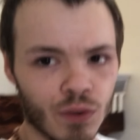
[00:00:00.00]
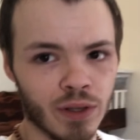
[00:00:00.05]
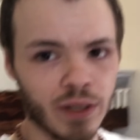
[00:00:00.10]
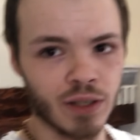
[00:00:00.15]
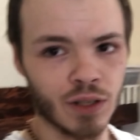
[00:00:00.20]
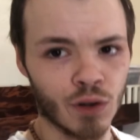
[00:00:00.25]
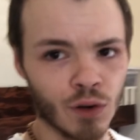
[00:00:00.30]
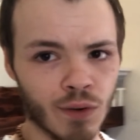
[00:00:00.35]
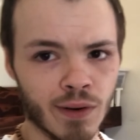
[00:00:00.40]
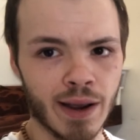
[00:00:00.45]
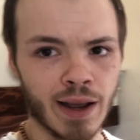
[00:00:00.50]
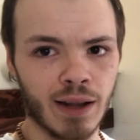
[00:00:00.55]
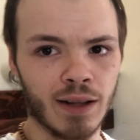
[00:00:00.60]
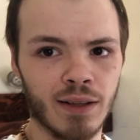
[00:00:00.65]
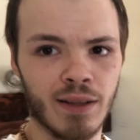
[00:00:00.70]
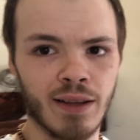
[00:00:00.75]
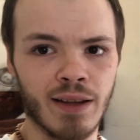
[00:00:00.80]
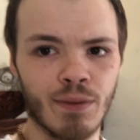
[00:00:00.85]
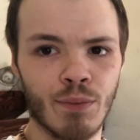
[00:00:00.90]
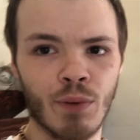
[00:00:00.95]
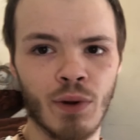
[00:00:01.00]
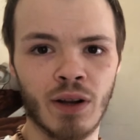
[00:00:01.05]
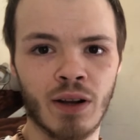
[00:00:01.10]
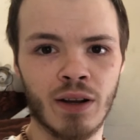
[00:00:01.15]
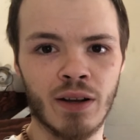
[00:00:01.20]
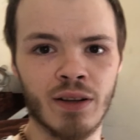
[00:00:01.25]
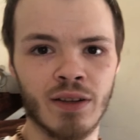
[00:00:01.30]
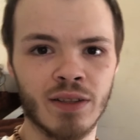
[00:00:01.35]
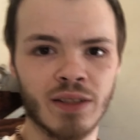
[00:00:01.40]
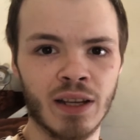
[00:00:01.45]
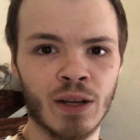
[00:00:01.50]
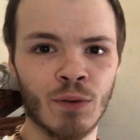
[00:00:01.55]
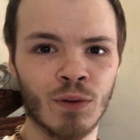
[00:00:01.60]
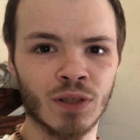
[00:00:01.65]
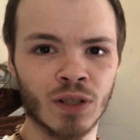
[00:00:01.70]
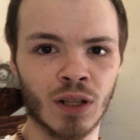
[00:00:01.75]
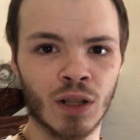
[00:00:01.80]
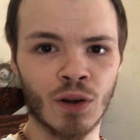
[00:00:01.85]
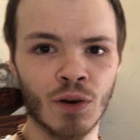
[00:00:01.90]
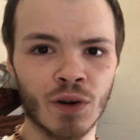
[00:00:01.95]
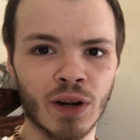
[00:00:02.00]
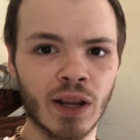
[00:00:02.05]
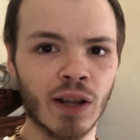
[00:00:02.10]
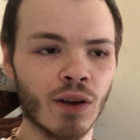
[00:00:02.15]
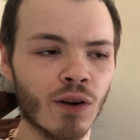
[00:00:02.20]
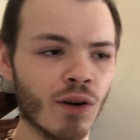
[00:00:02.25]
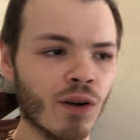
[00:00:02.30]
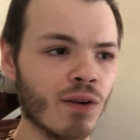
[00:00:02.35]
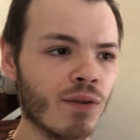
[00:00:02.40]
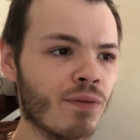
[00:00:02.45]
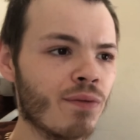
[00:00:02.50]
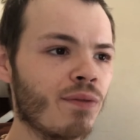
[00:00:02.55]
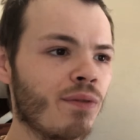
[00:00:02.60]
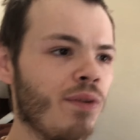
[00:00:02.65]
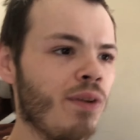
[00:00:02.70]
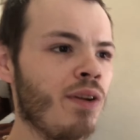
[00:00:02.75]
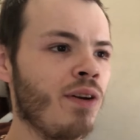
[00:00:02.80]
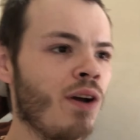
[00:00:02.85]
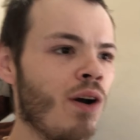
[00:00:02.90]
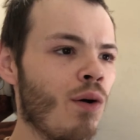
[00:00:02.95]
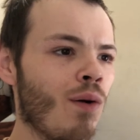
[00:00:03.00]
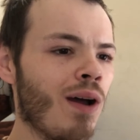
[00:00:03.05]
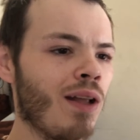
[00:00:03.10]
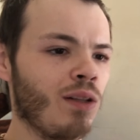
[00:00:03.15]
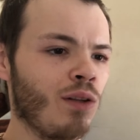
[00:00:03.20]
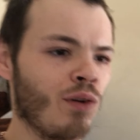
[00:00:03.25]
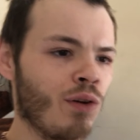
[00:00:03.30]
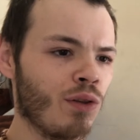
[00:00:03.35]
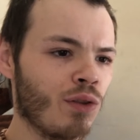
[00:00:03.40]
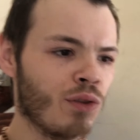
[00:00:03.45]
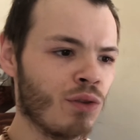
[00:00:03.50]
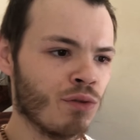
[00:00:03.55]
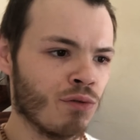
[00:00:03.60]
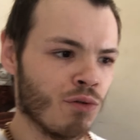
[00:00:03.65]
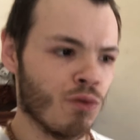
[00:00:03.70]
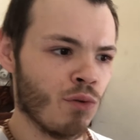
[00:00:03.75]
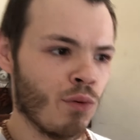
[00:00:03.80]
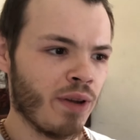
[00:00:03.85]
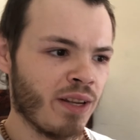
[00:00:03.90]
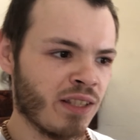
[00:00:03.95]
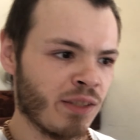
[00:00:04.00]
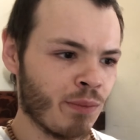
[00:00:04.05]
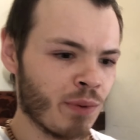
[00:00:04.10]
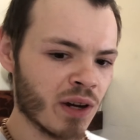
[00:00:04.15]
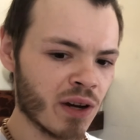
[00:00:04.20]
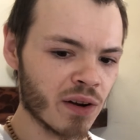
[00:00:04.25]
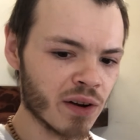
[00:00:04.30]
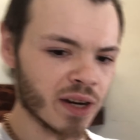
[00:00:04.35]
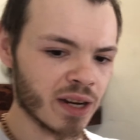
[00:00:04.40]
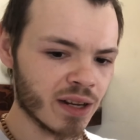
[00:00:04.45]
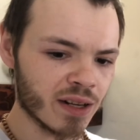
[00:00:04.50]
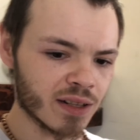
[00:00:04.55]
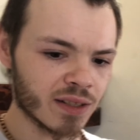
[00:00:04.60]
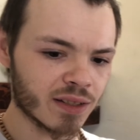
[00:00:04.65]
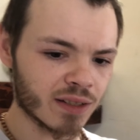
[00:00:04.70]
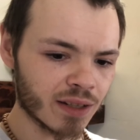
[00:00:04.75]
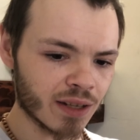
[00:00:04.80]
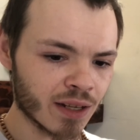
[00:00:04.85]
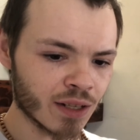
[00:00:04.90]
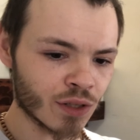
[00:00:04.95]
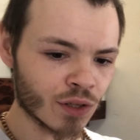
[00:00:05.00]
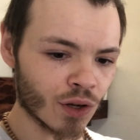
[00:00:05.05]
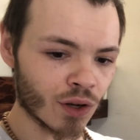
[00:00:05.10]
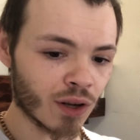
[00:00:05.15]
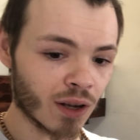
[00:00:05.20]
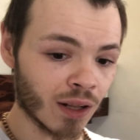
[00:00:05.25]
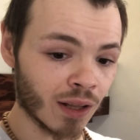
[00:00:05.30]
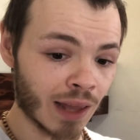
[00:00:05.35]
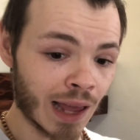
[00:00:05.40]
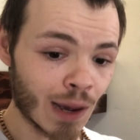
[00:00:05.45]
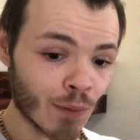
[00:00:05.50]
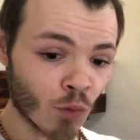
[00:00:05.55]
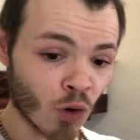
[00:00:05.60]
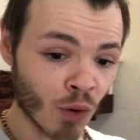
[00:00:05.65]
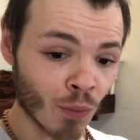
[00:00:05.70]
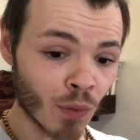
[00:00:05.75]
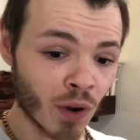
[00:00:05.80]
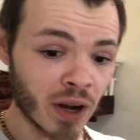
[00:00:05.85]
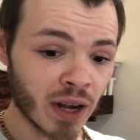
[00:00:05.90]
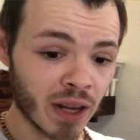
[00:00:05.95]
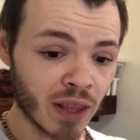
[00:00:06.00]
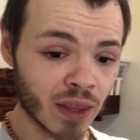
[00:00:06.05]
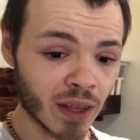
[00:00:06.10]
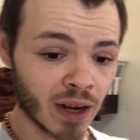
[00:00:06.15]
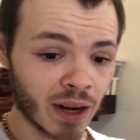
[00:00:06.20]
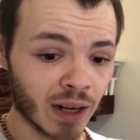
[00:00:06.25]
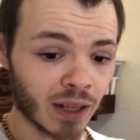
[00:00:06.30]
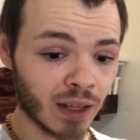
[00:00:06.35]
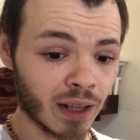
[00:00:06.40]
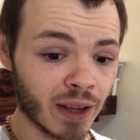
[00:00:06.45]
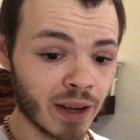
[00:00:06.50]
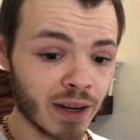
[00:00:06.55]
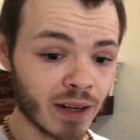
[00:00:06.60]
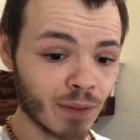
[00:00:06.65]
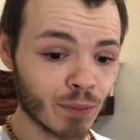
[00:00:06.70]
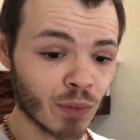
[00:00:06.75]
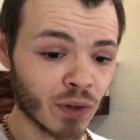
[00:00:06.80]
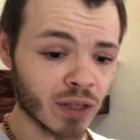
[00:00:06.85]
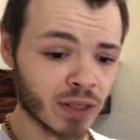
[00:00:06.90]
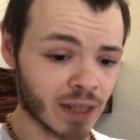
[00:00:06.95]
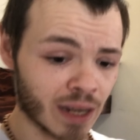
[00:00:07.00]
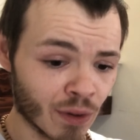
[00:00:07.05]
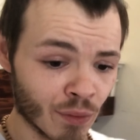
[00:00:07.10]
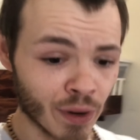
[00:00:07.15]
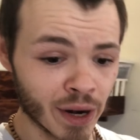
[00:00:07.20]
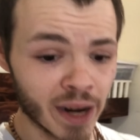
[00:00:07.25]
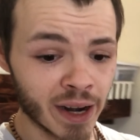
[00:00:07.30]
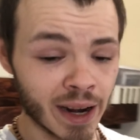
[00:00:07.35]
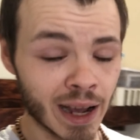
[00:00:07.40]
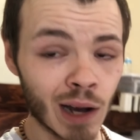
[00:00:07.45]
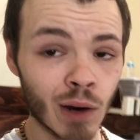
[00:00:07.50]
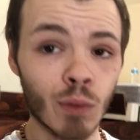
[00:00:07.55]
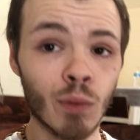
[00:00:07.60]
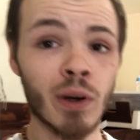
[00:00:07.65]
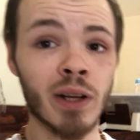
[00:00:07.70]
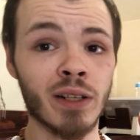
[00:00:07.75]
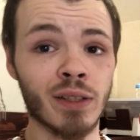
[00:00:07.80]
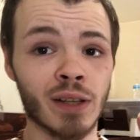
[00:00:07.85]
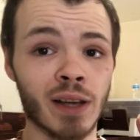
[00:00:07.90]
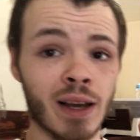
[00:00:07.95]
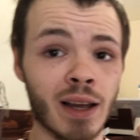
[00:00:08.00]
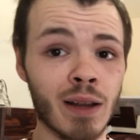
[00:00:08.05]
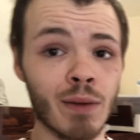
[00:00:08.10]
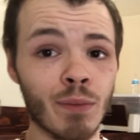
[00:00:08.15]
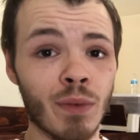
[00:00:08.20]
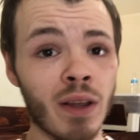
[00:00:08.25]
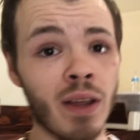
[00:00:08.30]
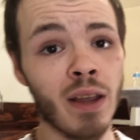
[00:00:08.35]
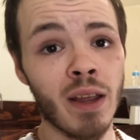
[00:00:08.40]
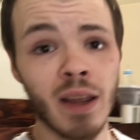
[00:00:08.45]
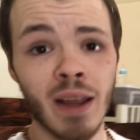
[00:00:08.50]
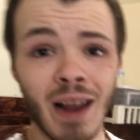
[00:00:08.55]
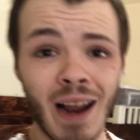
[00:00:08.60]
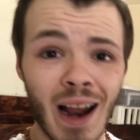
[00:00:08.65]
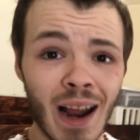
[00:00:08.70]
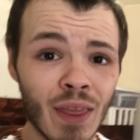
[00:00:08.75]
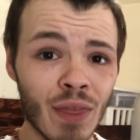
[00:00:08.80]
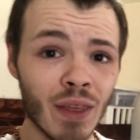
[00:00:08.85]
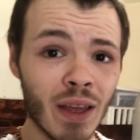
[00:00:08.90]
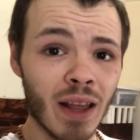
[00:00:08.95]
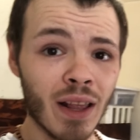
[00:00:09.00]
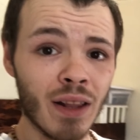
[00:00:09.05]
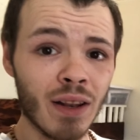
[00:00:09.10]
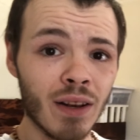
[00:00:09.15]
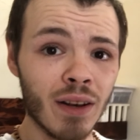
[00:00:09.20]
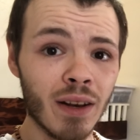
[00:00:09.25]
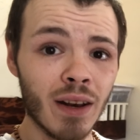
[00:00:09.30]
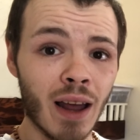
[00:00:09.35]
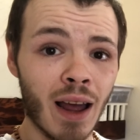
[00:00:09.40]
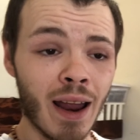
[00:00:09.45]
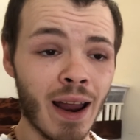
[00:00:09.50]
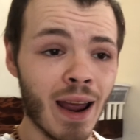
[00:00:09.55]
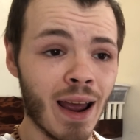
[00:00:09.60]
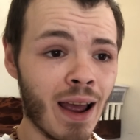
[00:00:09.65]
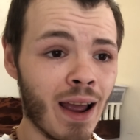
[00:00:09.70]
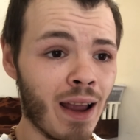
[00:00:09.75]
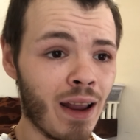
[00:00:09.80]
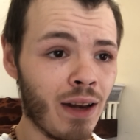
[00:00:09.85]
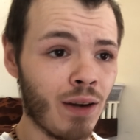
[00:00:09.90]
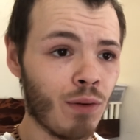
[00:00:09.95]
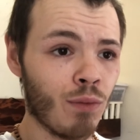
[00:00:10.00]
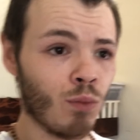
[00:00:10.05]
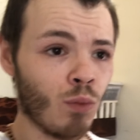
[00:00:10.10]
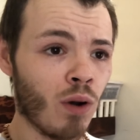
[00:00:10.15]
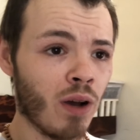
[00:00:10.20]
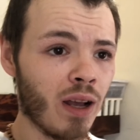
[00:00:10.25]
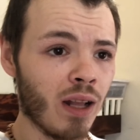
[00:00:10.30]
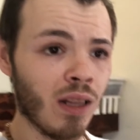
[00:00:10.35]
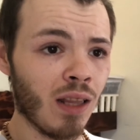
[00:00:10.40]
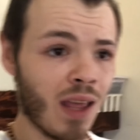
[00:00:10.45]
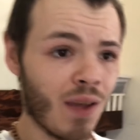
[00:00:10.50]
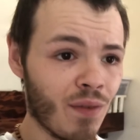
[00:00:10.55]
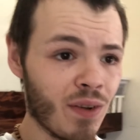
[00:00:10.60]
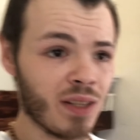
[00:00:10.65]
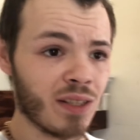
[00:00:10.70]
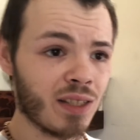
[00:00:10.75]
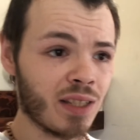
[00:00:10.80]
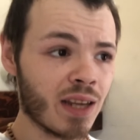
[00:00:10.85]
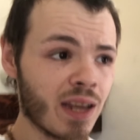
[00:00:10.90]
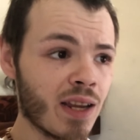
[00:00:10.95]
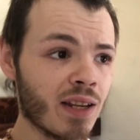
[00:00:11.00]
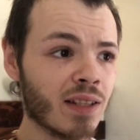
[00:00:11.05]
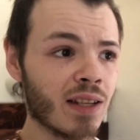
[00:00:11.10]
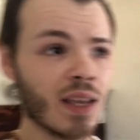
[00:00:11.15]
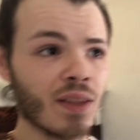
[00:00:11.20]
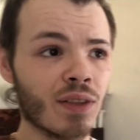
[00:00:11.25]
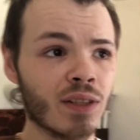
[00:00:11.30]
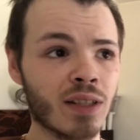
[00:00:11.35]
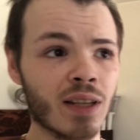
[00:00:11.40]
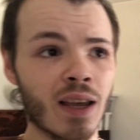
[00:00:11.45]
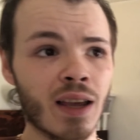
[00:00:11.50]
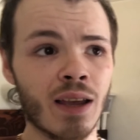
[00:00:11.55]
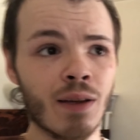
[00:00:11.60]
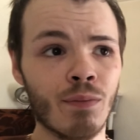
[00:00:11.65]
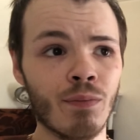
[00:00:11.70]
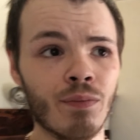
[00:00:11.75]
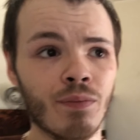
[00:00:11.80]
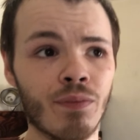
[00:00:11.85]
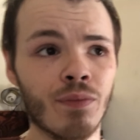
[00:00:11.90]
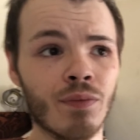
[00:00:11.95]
this correctly, because it was a learning curve. You know, I learned through experience. It took a lot more money than I liked, because I ran out one time, and then I had 11 snakes at the time.